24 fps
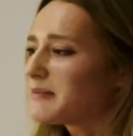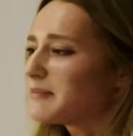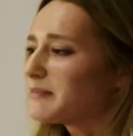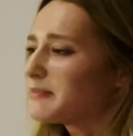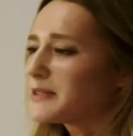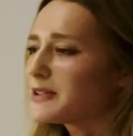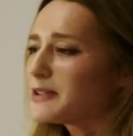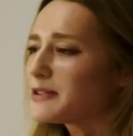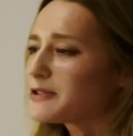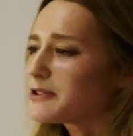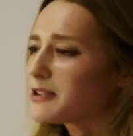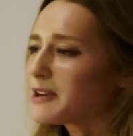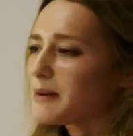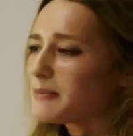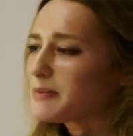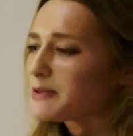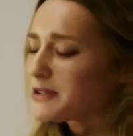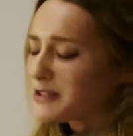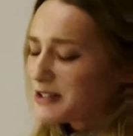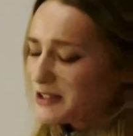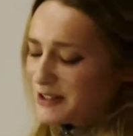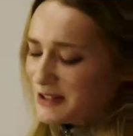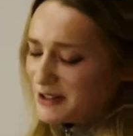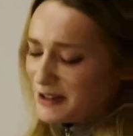contraption
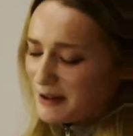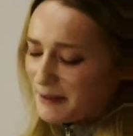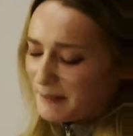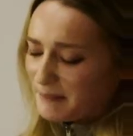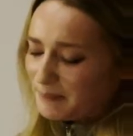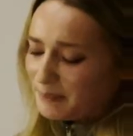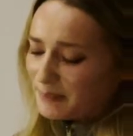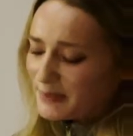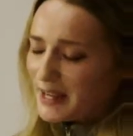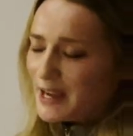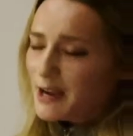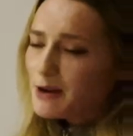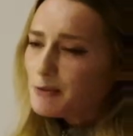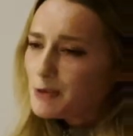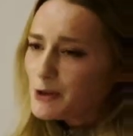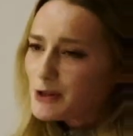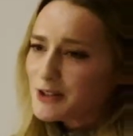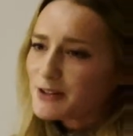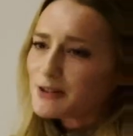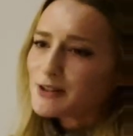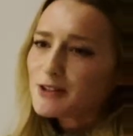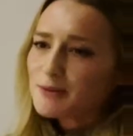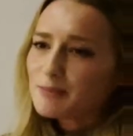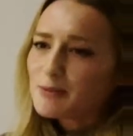she's on, it
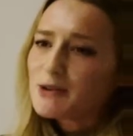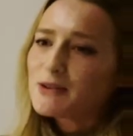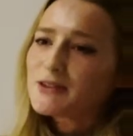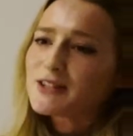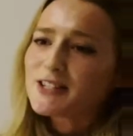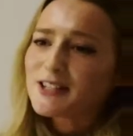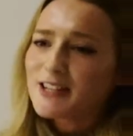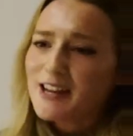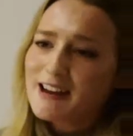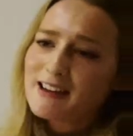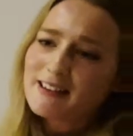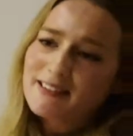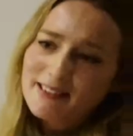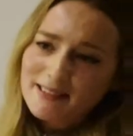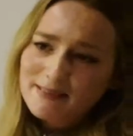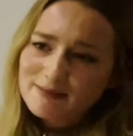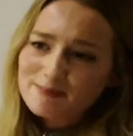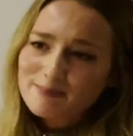wasn't smooth sailing,